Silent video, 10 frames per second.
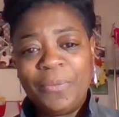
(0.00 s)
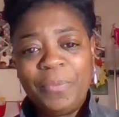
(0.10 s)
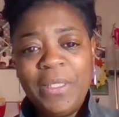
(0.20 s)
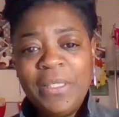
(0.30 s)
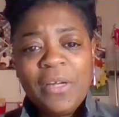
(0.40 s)

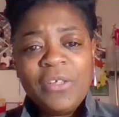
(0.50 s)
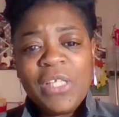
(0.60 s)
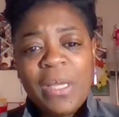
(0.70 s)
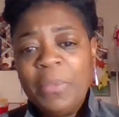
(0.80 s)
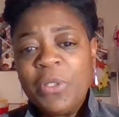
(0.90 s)
because our
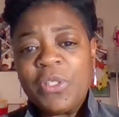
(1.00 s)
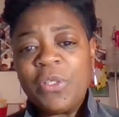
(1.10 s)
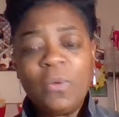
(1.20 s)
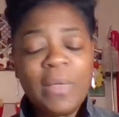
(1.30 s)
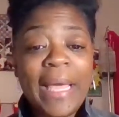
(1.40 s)
summers
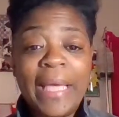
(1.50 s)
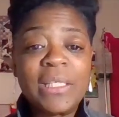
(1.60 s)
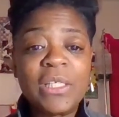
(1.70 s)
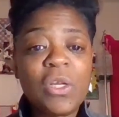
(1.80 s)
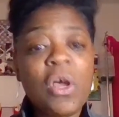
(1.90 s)
don't
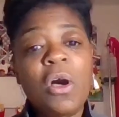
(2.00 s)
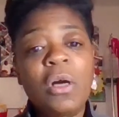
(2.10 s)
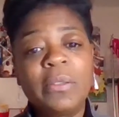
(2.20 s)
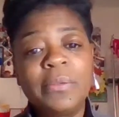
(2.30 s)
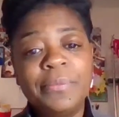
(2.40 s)
last long.